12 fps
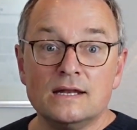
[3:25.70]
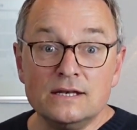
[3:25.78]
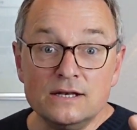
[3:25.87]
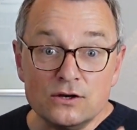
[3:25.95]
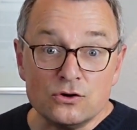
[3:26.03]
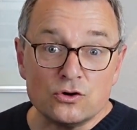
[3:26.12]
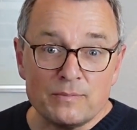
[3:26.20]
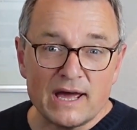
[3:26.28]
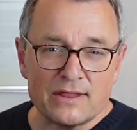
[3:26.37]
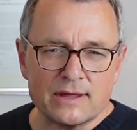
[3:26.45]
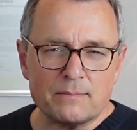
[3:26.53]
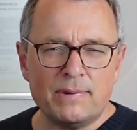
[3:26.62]

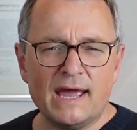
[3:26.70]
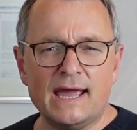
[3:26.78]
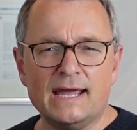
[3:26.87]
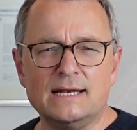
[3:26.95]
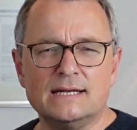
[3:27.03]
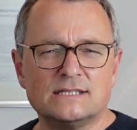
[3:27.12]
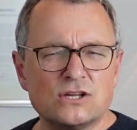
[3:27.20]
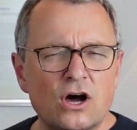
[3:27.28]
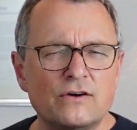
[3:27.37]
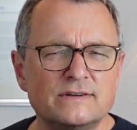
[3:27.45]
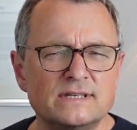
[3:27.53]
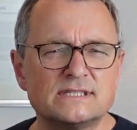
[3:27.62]
Neuropathic pain is
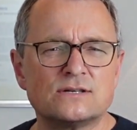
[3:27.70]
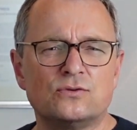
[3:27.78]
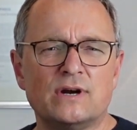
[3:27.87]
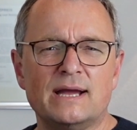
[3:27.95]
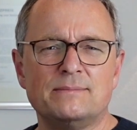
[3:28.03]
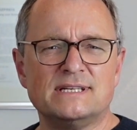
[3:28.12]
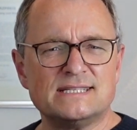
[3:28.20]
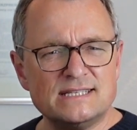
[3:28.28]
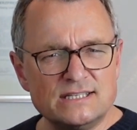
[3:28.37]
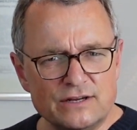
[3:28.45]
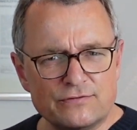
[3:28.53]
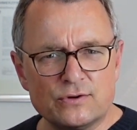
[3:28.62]
often described as
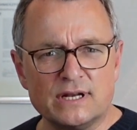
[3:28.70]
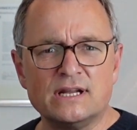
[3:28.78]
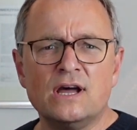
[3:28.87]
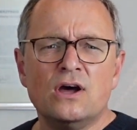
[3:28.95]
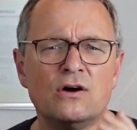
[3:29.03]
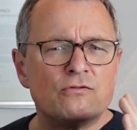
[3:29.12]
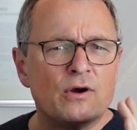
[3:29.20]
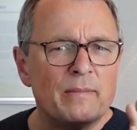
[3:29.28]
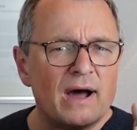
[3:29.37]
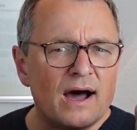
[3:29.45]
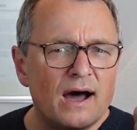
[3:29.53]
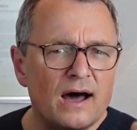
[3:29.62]
different from
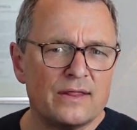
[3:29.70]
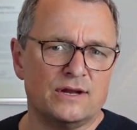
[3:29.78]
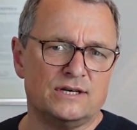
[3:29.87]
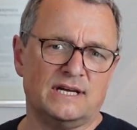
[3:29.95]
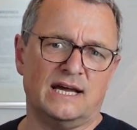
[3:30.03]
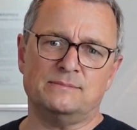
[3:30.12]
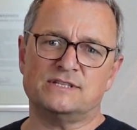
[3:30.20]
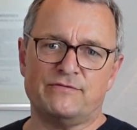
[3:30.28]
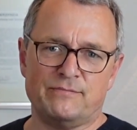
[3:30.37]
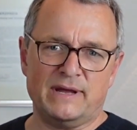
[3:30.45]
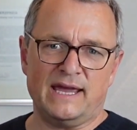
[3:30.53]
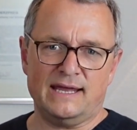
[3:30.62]
other types
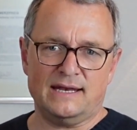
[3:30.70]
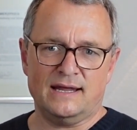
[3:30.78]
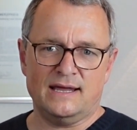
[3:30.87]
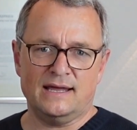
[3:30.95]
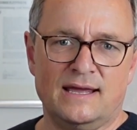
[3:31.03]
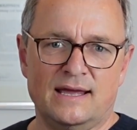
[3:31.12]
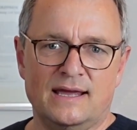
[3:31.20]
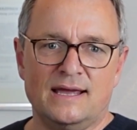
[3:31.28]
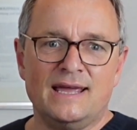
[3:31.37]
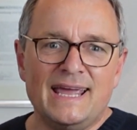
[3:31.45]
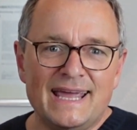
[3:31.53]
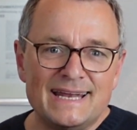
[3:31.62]
of pain.
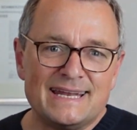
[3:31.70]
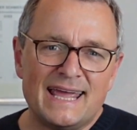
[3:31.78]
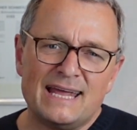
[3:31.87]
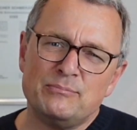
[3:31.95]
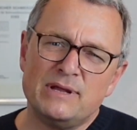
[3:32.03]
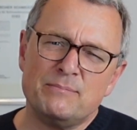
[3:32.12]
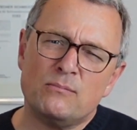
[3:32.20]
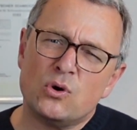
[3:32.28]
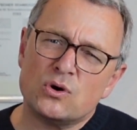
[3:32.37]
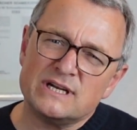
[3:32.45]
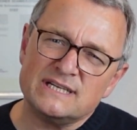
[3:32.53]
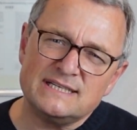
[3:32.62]
It can be
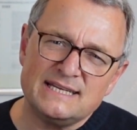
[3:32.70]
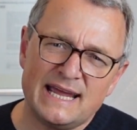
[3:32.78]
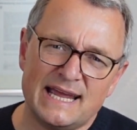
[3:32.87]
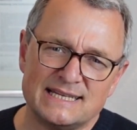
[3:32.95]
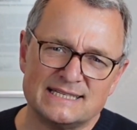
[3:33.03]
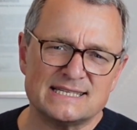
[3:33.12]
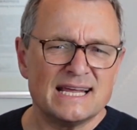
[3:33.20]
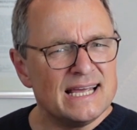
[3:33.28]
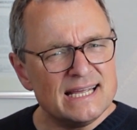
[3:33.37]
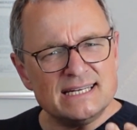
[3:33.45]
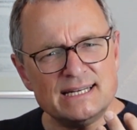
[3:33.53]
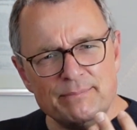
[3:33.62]
more intense,
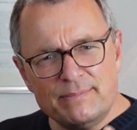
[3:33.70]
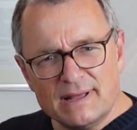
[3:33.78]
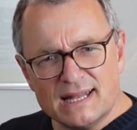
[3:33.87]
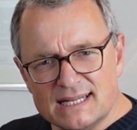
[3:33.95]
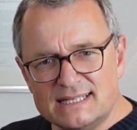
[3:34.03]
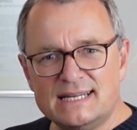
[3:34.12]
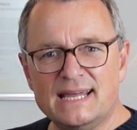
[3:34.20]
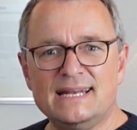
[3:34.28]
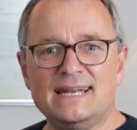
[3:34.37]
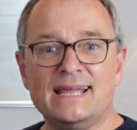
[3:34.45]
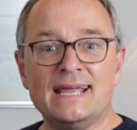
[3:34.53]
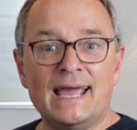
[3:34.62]

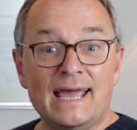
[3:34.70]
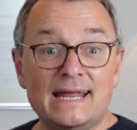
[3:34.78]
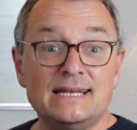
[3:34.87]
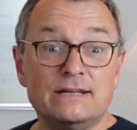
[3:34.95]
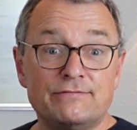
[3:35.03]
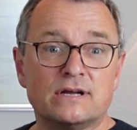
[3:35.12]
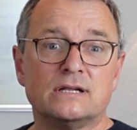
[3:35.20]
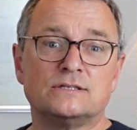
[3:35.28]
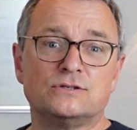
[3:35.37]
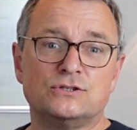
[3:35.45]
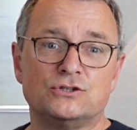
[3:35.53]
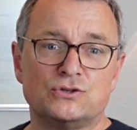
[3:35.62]
debilitating, and difficult
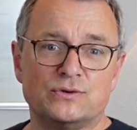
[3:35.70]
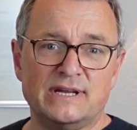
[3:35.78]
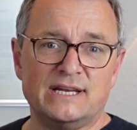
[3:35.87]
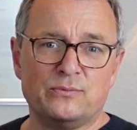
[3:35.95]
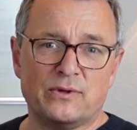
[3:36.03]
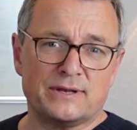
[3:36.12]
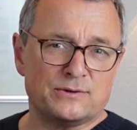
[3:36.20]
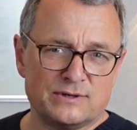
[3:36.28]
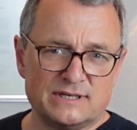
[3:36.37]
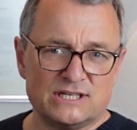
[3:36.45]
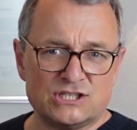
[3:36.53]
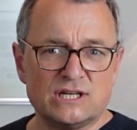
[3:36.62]
to treat with
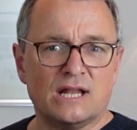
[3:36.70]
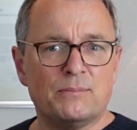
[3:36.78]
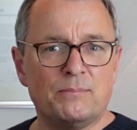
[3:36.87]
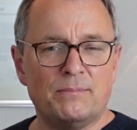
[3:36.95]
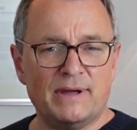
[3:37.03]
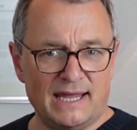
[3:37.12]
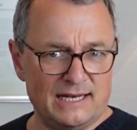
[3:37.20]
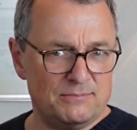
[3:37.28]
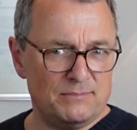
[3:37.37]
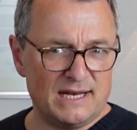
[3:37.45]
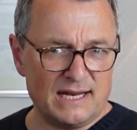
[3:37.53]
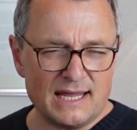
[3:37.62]
traditional pain
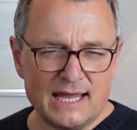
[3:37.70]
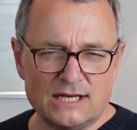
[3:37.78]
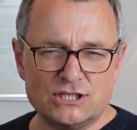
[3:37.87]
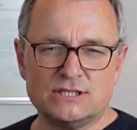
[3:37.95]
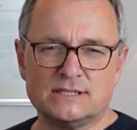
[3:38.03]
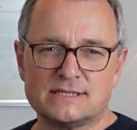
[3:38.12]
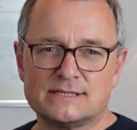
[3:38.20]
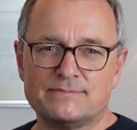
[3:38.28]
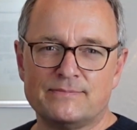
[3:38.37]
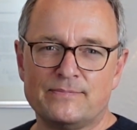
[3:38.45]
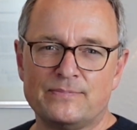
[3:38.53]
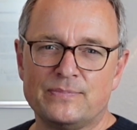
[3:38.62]
medications.
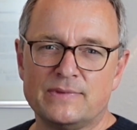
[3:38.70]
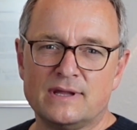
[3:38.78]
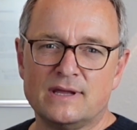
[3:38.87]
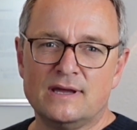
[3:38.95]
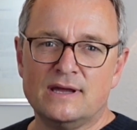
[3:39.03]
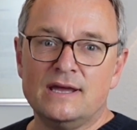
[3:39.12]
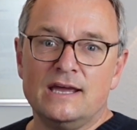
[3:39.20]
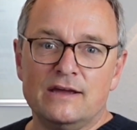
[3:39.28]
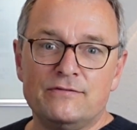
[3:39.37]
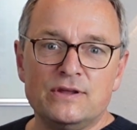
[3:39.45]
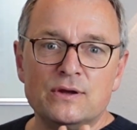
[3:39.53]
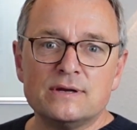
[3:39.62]
If you